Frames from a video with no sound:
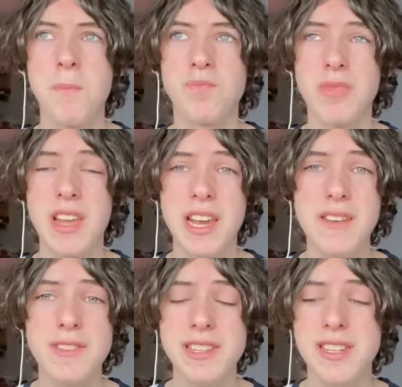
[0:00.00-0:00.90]
I
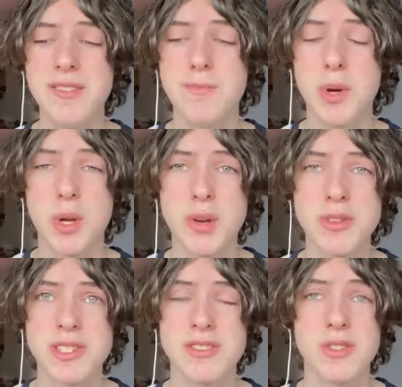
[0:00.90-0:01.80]
haven't eaten
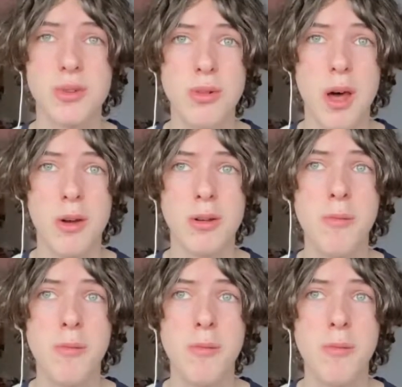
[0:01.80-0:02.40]
pogos in so long.